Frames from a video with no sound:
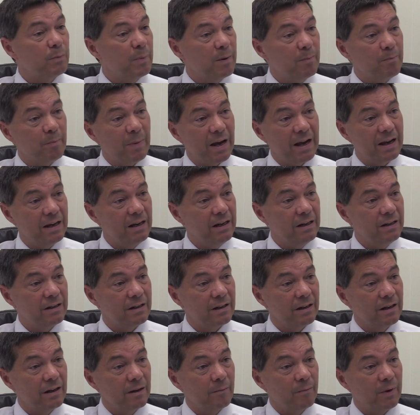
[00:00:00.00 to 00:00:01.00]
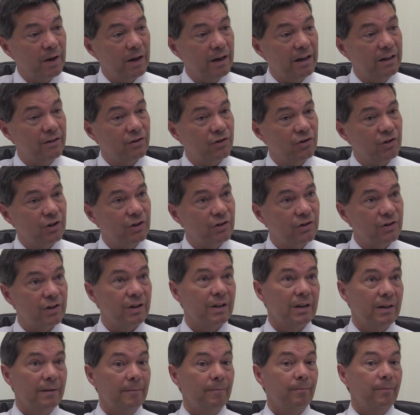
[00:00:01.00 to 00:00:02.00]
to be made, but it's just,